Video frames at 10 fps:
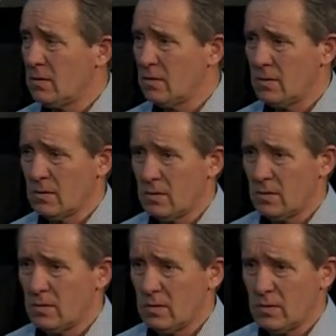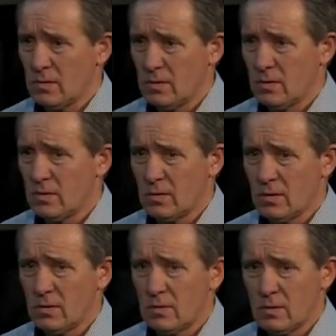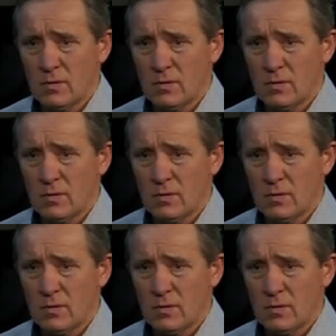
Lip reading: No words are spoken by the person on screen.